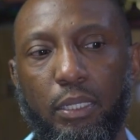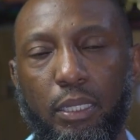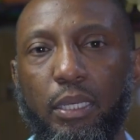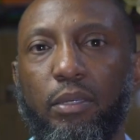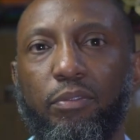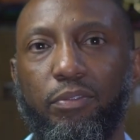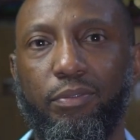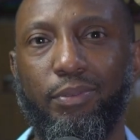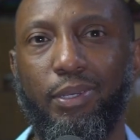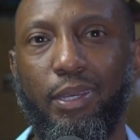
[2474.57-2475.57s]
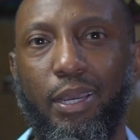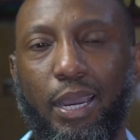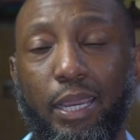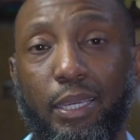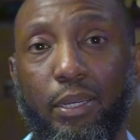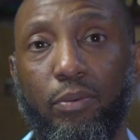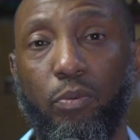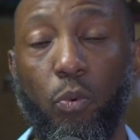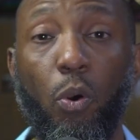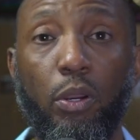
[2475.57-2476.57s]
give, I can,
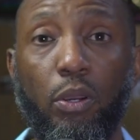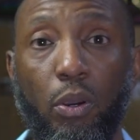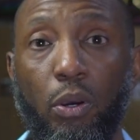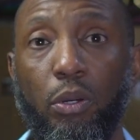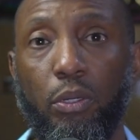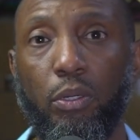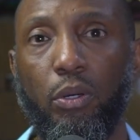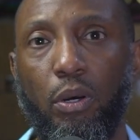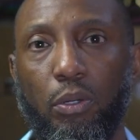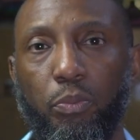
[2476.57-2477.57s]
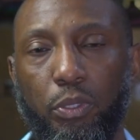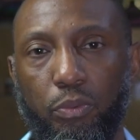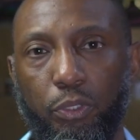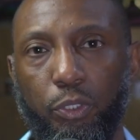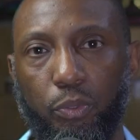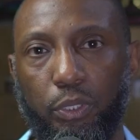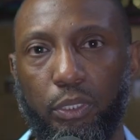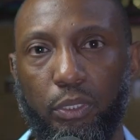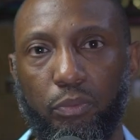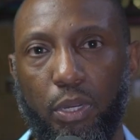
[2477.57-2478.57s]
one, honor God with the
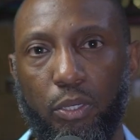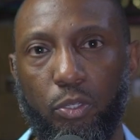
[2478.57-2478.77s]
resources, right?